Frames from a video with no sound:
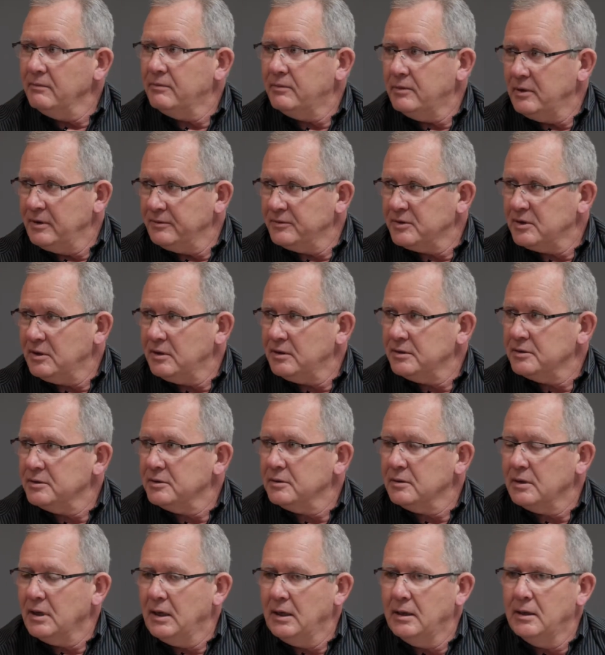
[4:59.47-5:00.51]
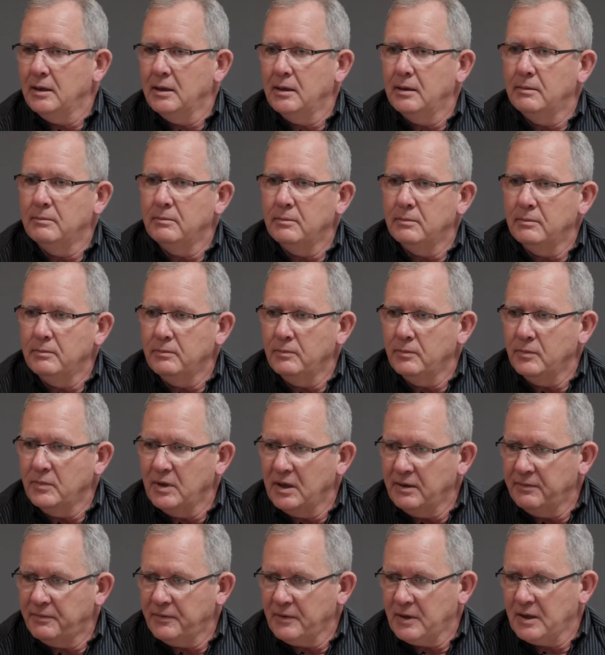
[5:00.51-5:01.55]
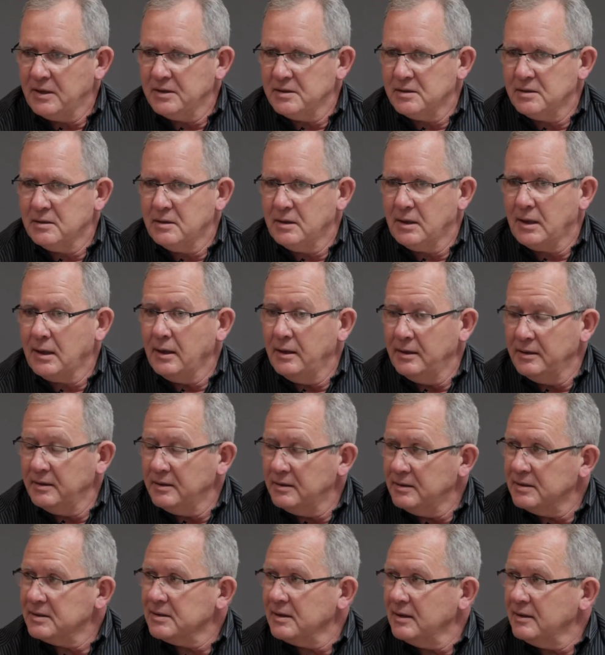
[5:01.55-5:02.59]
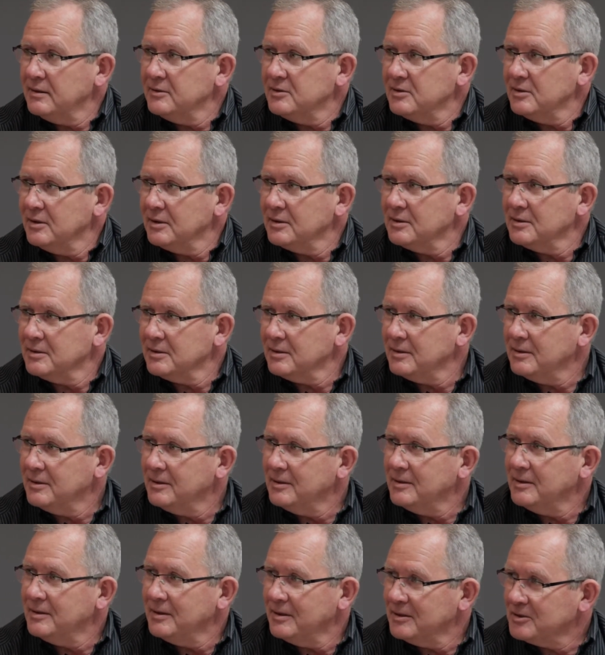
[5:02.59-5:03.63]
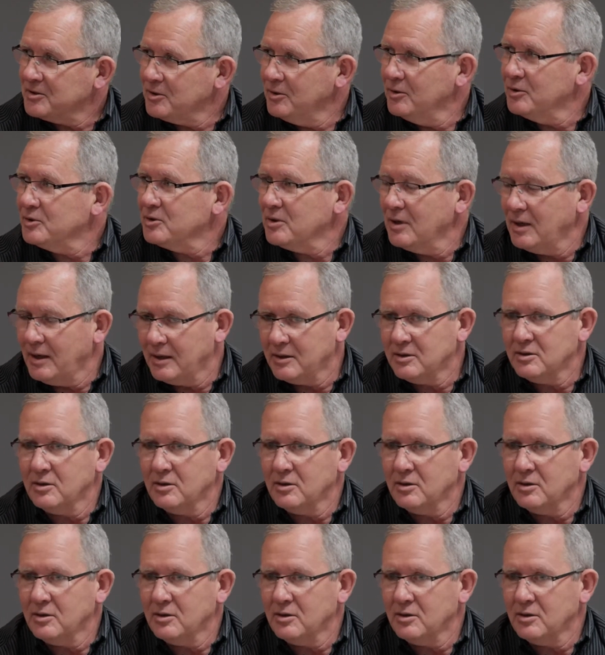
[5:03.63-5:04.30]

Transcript: free of charge. If a client decides that a solution like